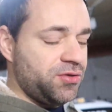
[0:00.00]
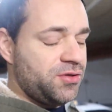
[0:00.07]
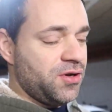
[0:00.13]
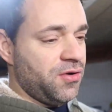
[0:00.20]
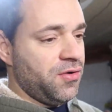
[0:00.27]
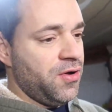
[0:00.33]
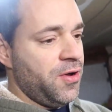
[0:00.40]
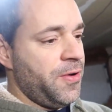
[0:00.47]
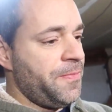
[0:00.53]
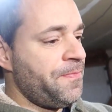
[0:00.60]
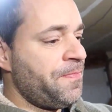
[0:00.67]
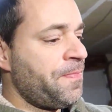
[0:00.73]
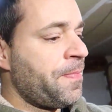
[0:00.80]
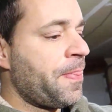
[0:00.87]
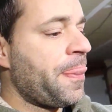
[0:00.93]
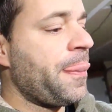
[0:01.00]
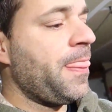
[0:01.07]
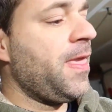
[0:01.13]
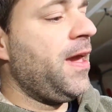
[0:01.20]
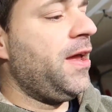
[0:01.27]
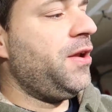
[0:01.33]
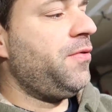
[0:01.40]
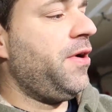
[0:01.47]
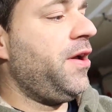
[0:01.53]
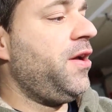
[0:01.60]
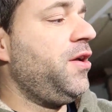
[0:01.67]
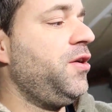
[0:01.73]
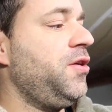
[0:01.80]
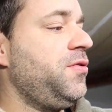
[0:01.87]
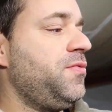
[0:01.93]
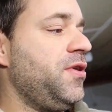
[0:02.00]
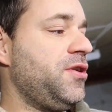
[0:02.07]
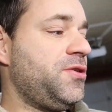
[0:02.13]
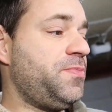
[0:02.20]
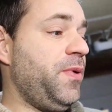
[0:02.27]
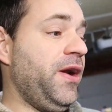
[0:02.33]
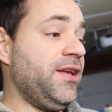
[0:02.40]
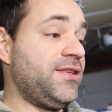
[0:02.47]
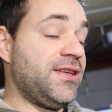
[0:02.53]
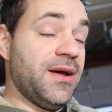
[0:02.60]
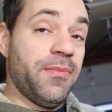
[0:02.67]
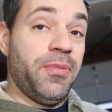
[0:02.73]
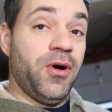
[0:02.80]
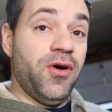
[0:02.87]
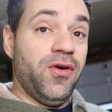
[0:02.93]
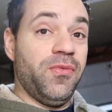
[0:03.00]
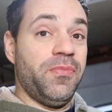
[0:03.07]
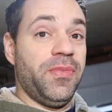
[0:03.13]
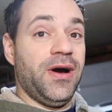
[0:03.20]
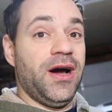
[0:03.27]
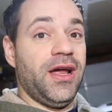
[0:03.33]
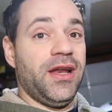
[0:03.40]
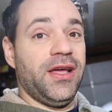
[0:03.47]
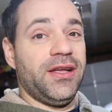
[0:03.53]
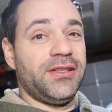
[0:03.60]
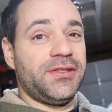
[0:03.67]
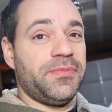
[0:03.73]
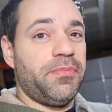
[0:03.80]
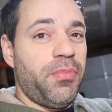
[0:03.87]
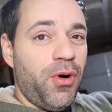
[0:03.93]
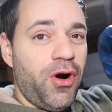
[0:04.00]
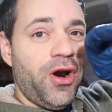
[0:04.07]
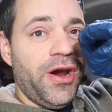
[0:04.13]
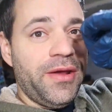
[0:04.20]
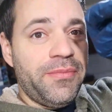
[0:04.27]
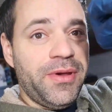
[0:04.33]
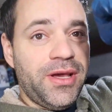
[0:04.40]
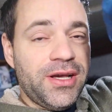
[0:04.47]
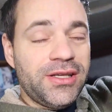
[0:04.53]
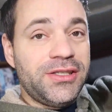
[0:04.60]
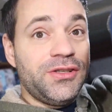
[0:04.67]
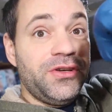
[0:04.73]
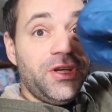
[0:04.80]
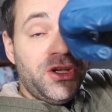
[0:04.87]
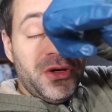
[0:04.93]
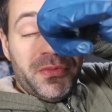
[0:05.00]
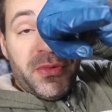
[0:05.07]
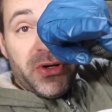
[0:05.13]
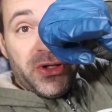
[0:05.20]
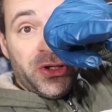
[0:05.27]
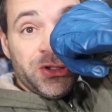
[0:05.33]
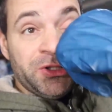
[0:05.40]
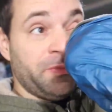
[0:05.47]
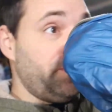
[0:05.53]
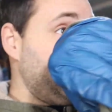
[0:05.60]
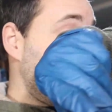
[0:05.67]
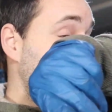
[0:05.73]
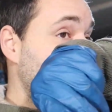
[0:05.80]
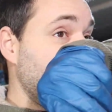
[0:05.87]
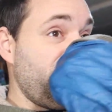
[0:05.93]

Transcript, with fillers: So anyway, it's pretty simple, but it's boring because you need to put those in place.